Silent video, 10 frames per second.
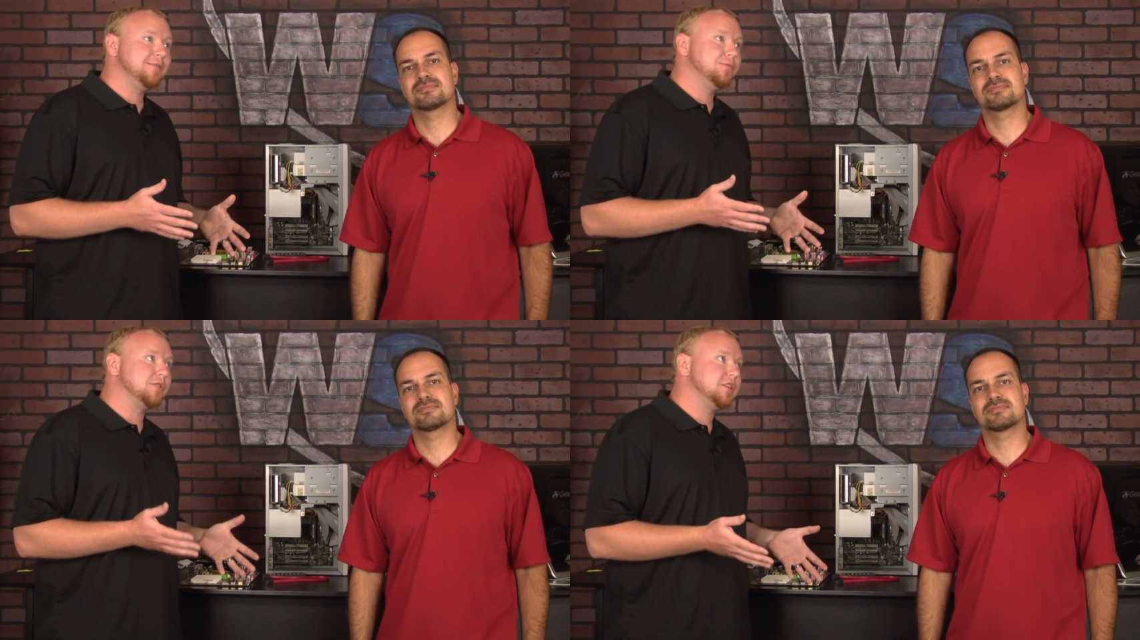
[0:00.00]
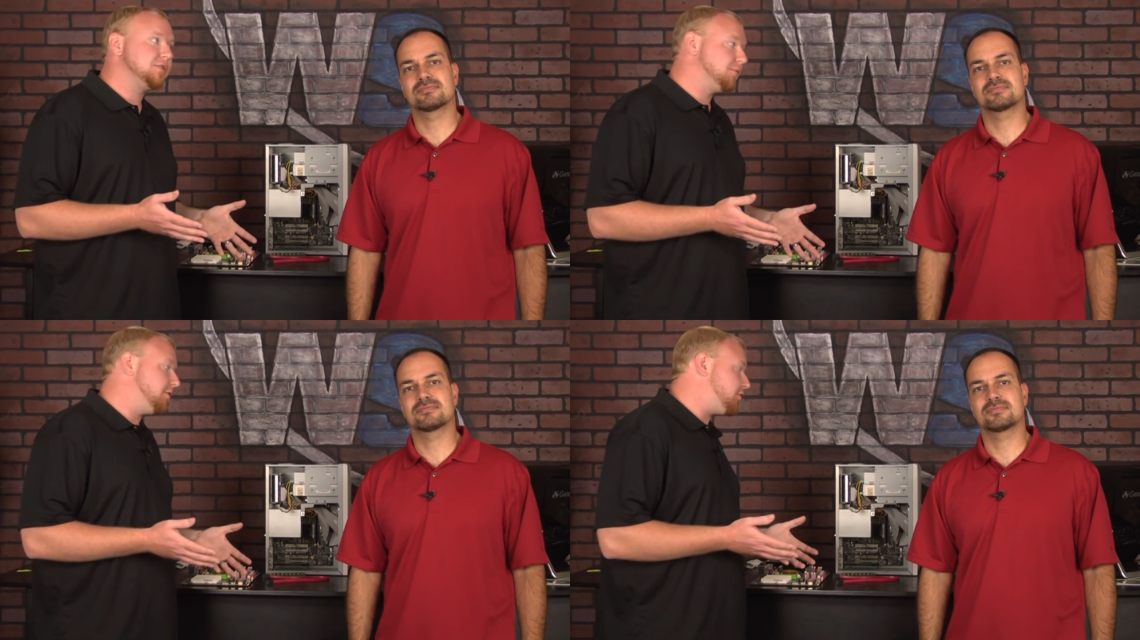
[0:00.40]
Speaker 1: we're,
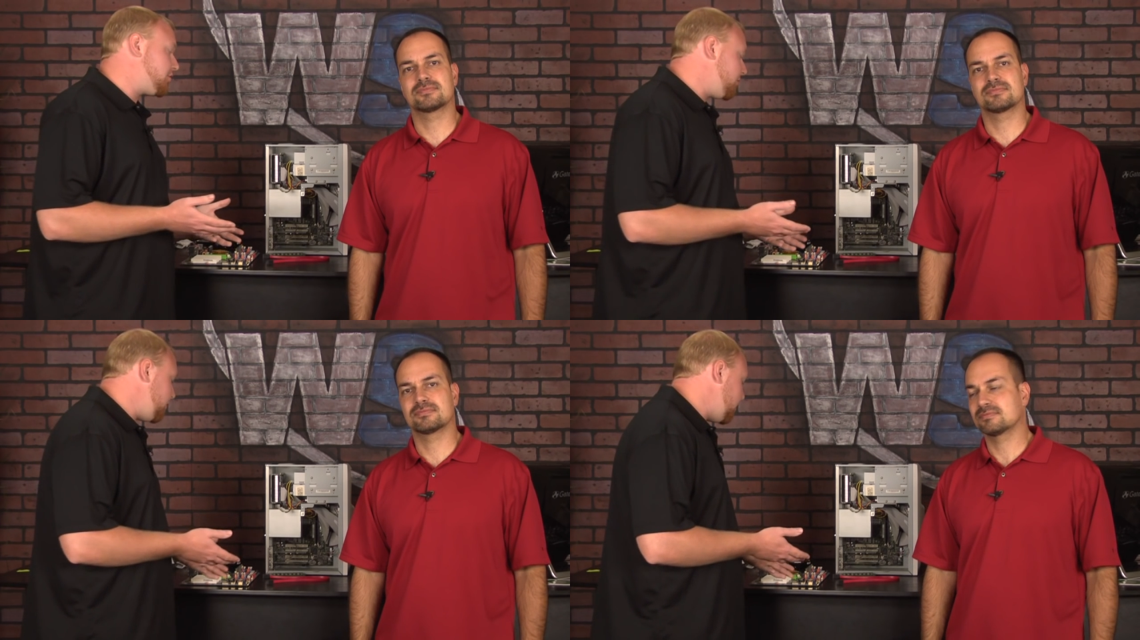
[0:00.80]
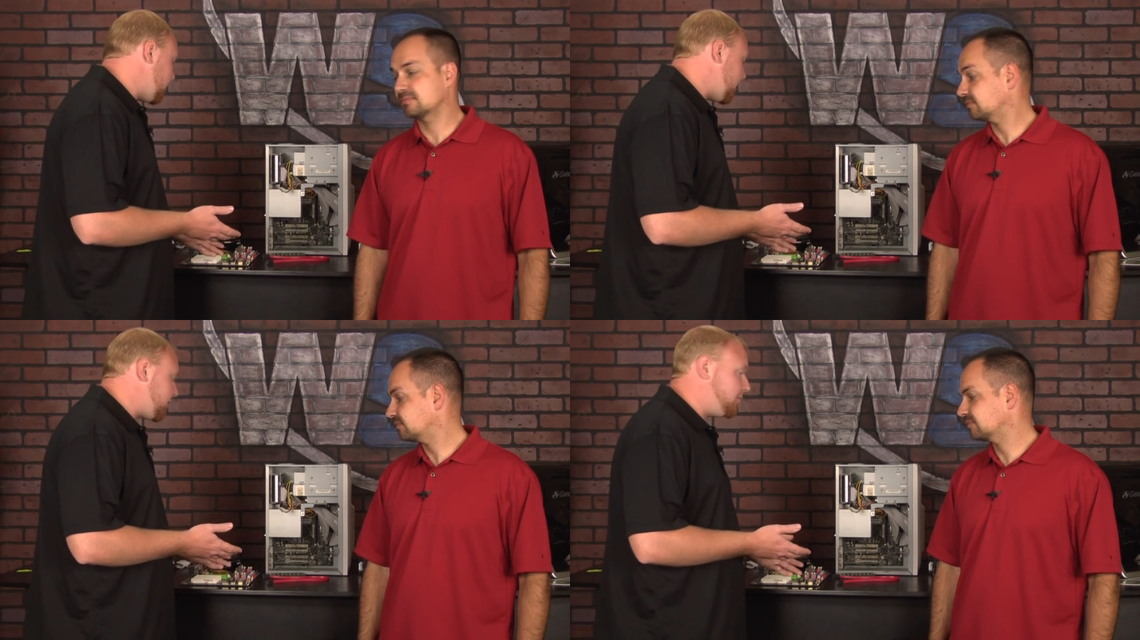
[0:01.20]
since we're going to show you
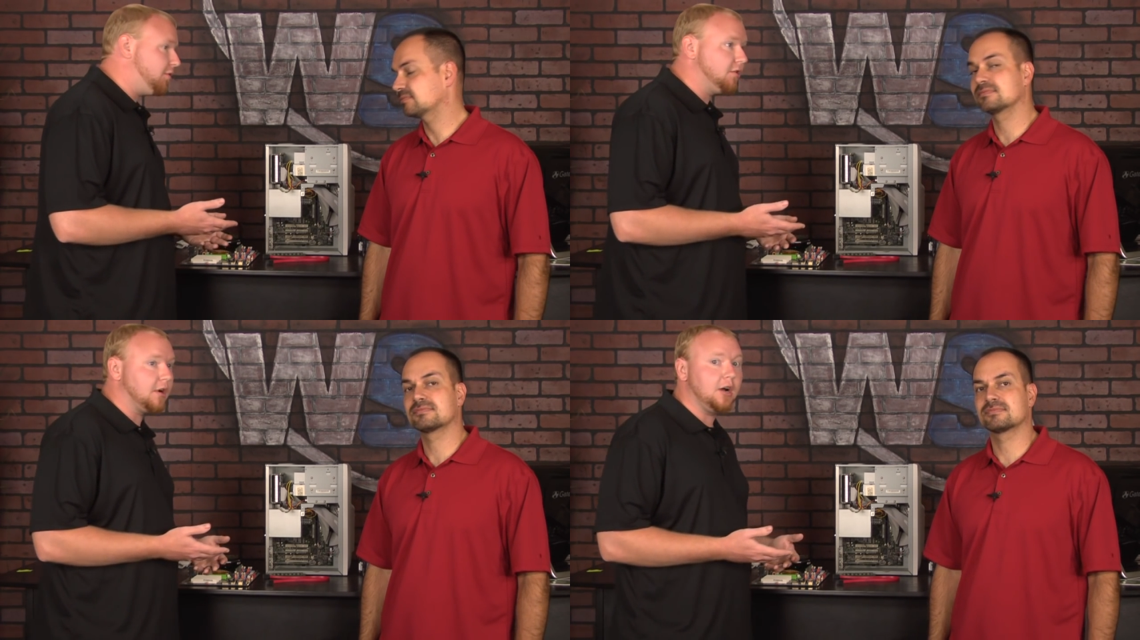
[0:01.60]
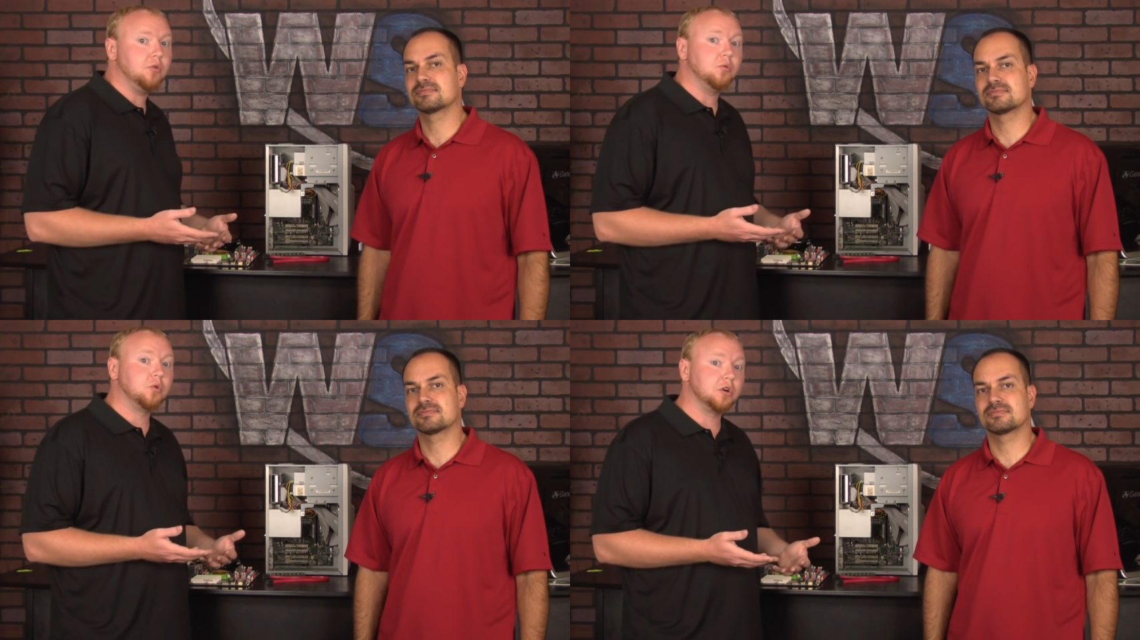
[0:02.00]
here on a computer
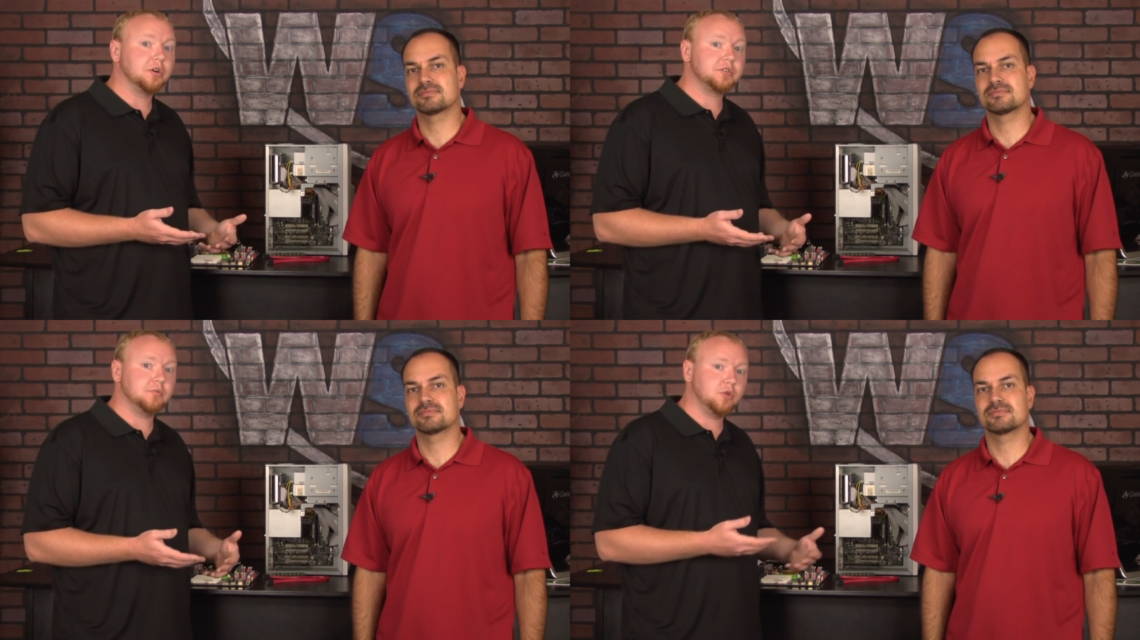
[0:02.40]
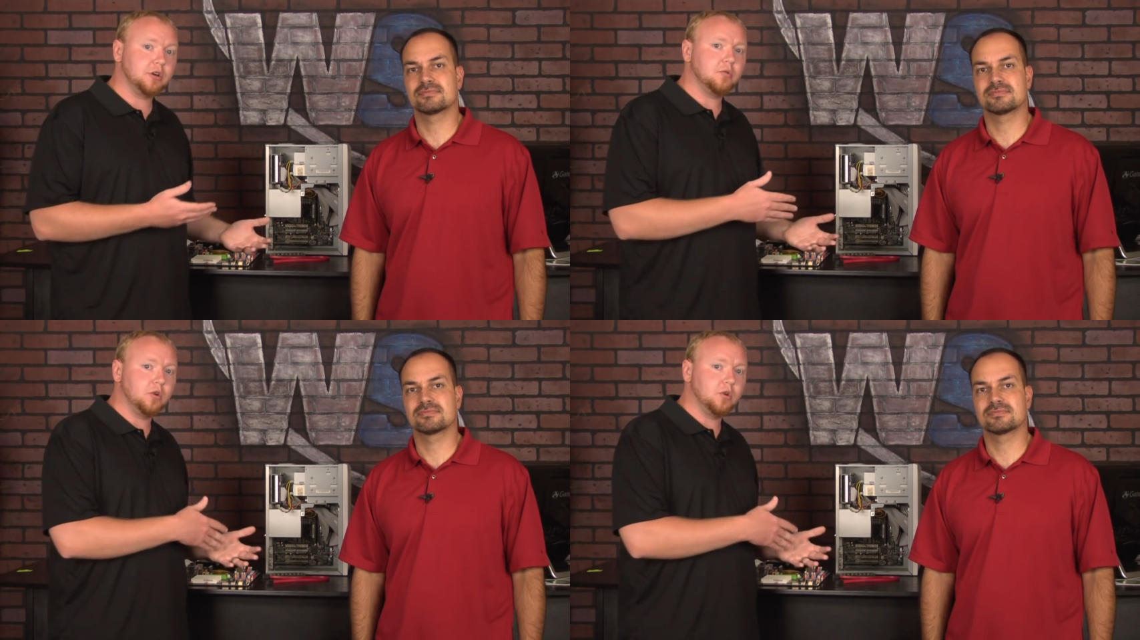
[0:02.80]
how it works and where,